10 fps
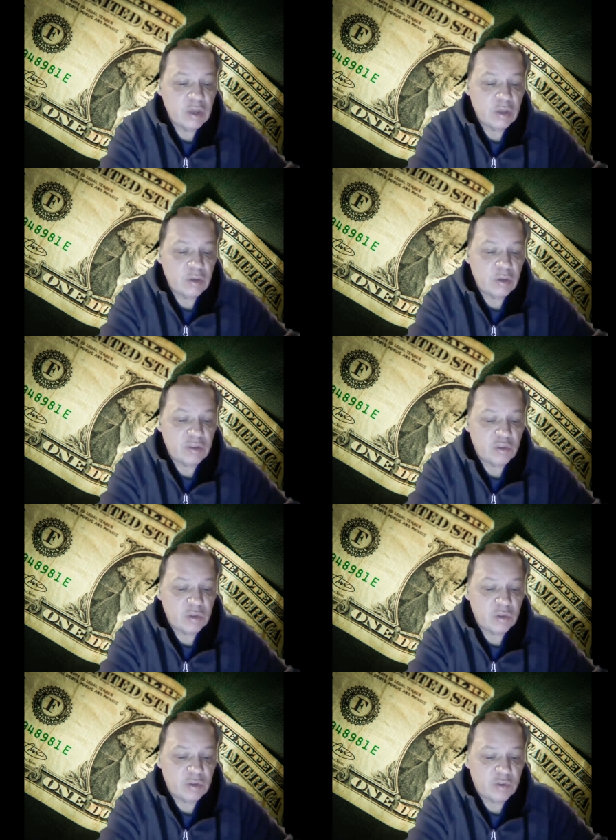through the,
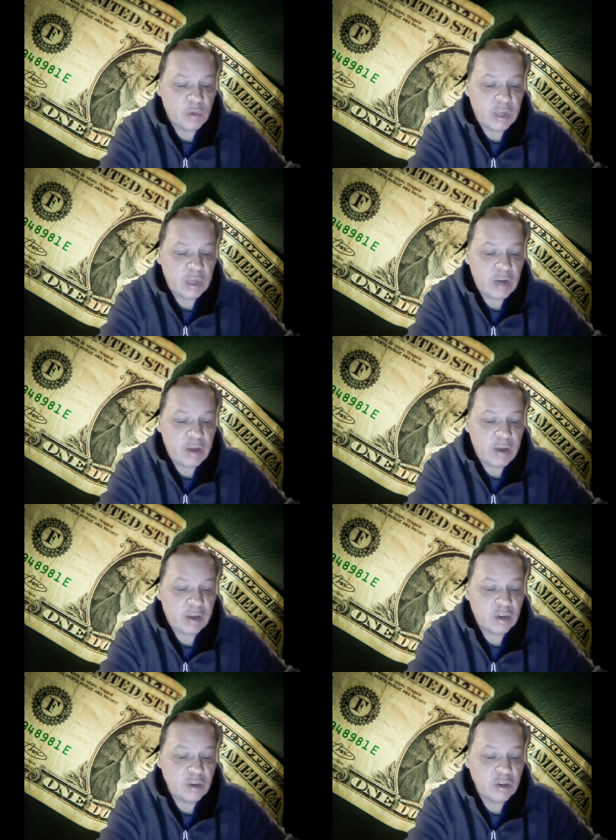the Affordable Care
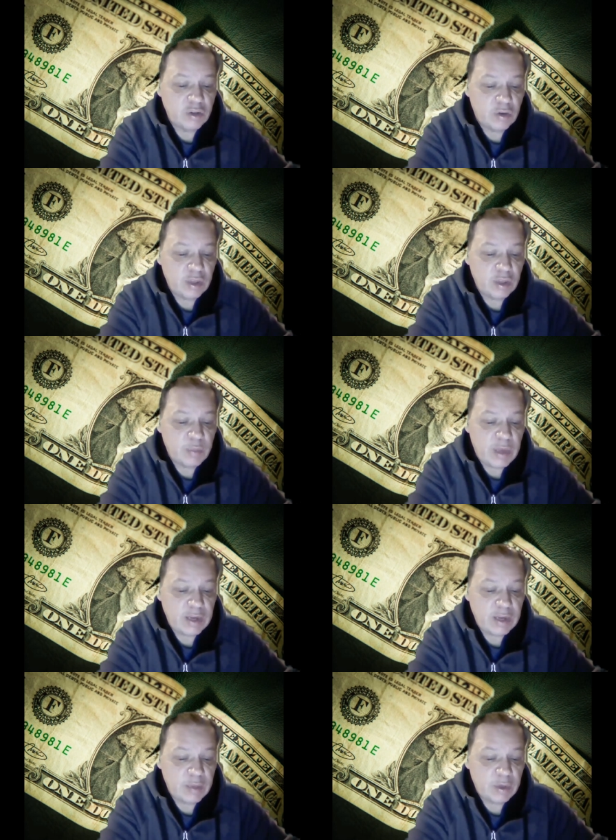Act during the
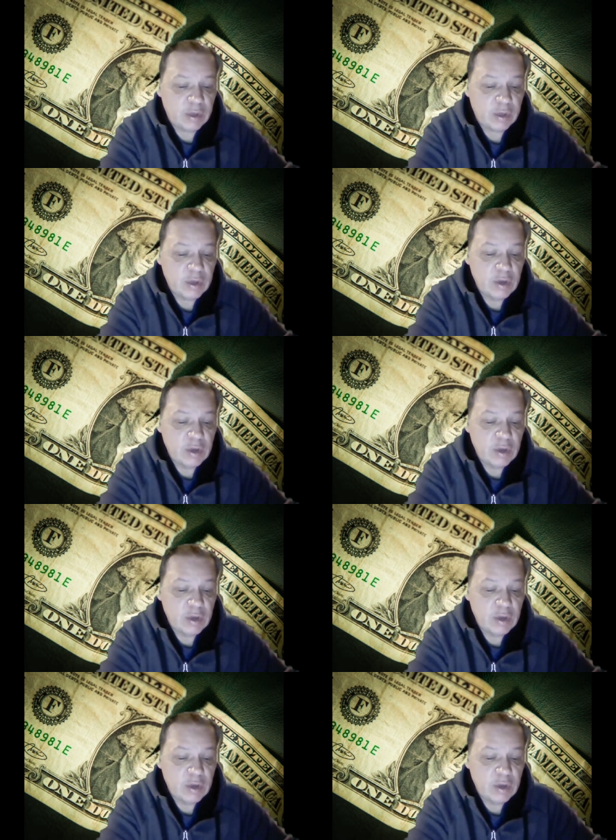pandemic.